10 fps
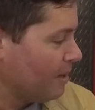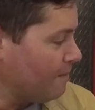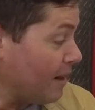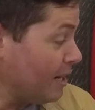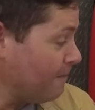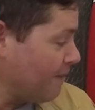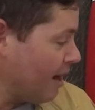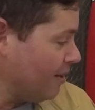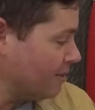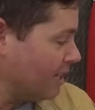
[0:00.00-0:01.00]
Fighting
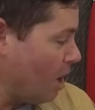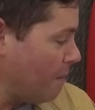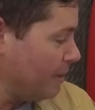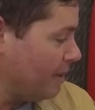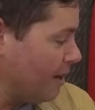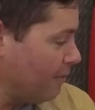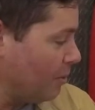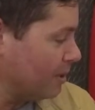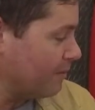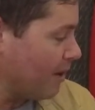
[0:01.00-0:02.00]
fires and helping
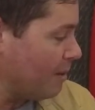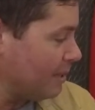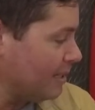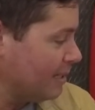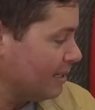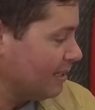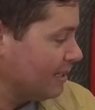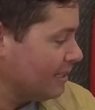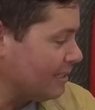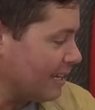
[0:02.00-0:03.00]
everyone's family
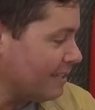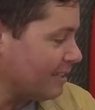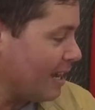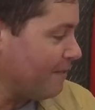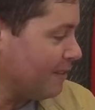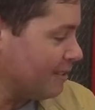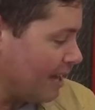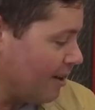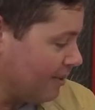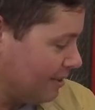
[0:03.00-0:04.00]
stay safe and sound.